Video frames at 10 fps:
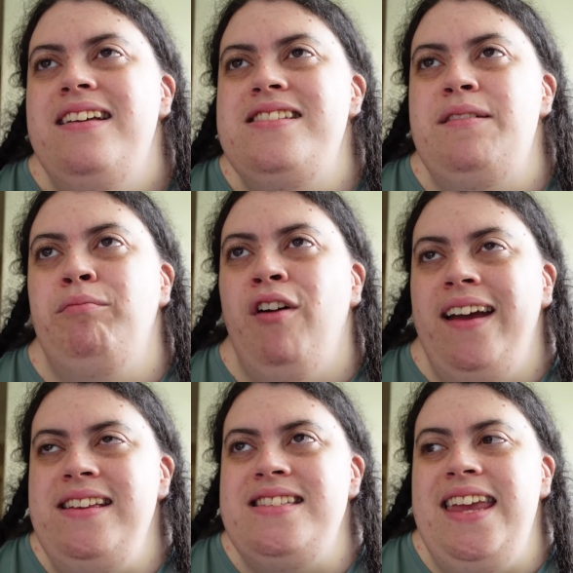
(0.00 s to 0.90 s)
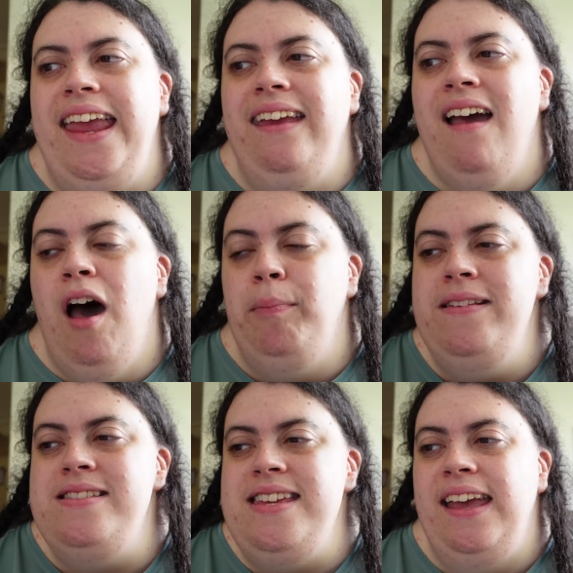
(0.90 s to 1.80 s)
some writing up
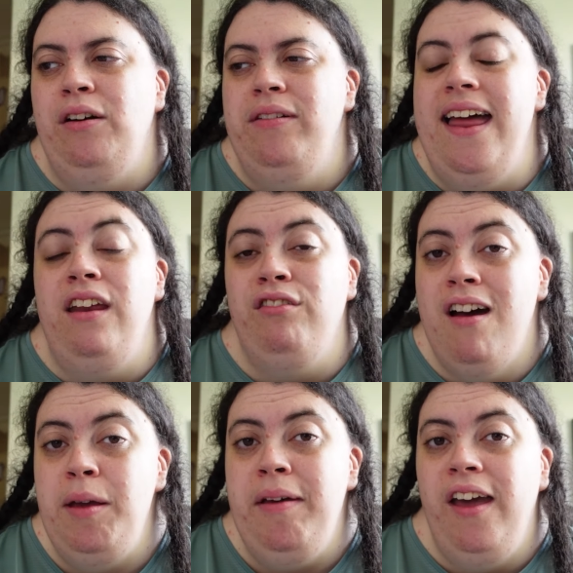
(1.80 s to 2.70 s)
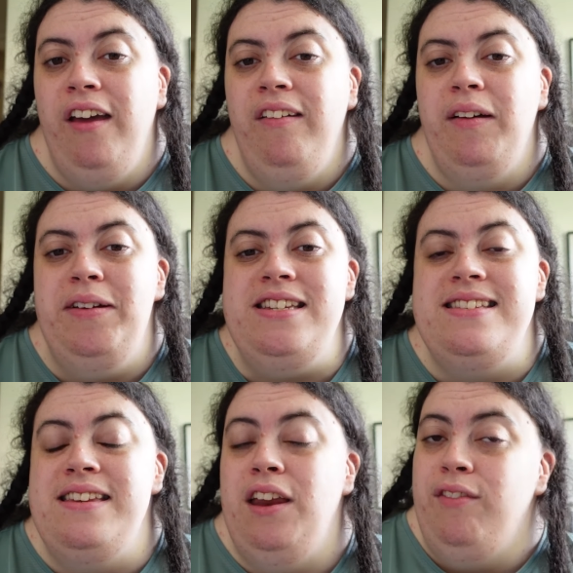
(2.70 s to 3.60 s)
until NaNoWriMo, which
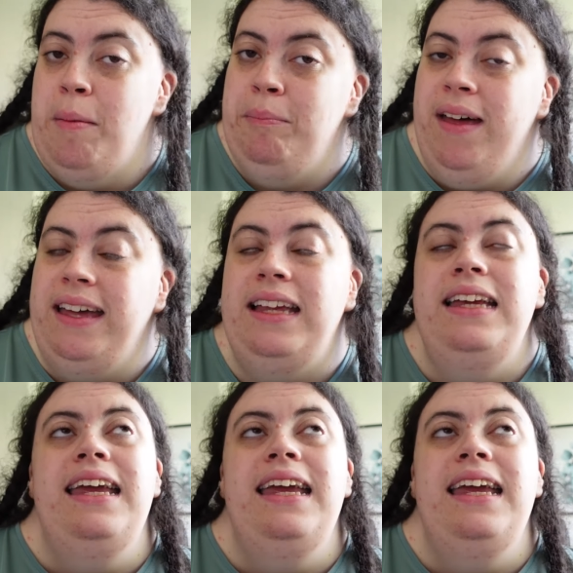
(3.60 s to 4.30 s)
is in November,